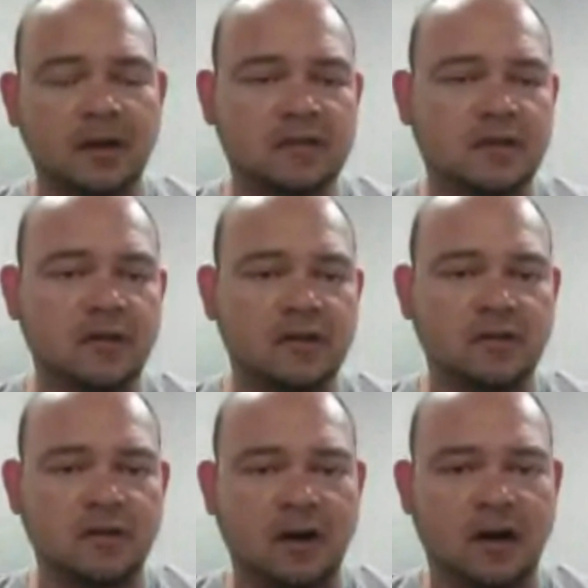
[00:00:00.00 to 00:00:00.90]
And as long
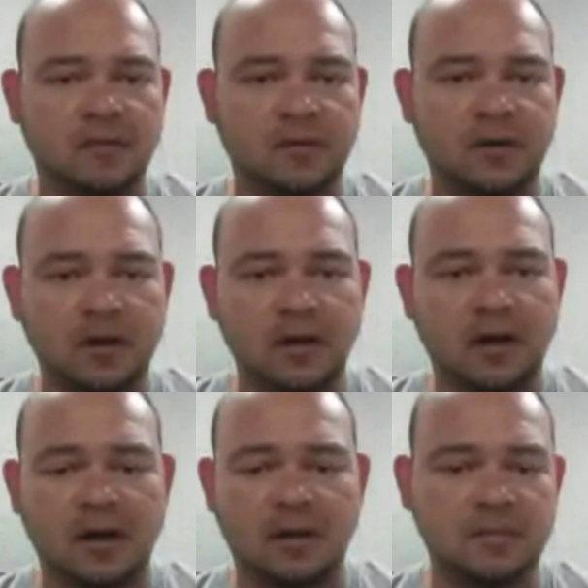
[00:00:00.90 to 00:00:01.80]
as you're covered,
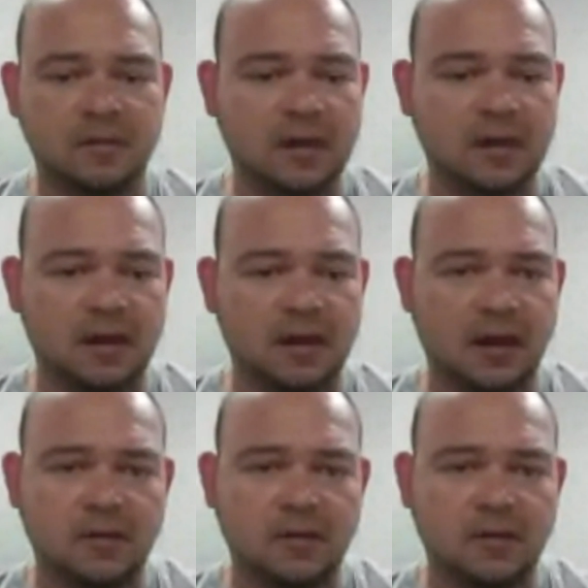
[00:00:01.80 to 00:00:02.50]
then